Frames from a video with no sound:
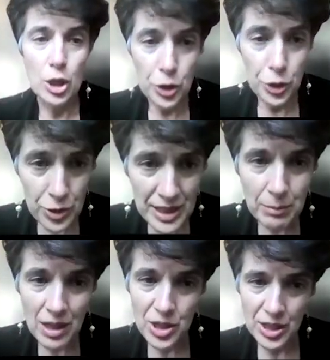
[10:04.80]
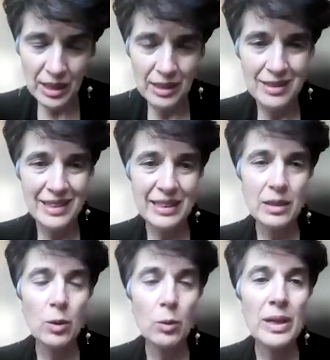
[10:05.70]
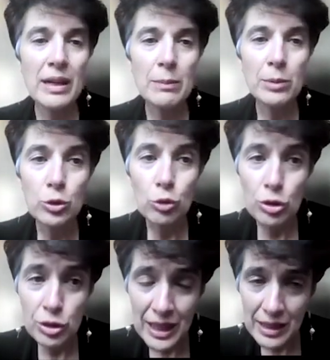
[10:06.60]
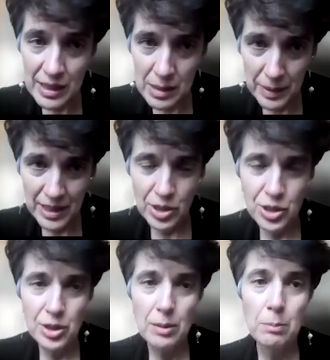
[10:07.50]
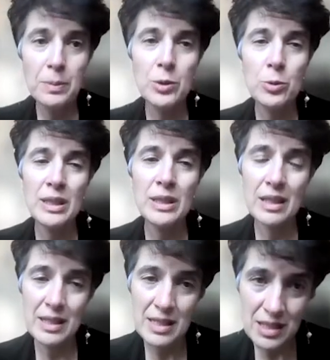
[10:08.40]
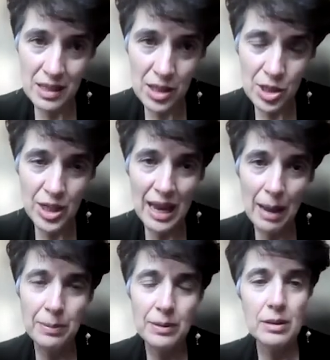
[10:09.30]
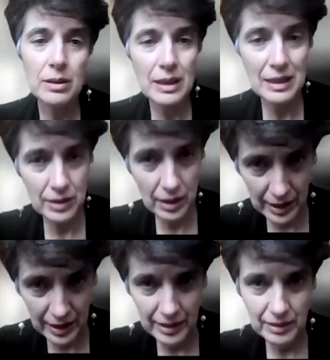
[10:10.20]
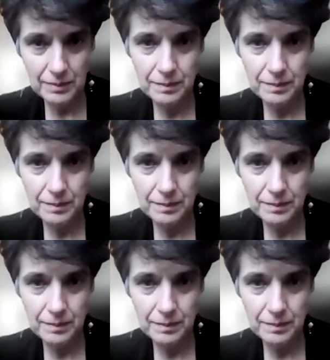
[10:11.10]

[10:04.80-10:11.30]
Using machine learning, we are able to create this bridge between the research lab and the clinic.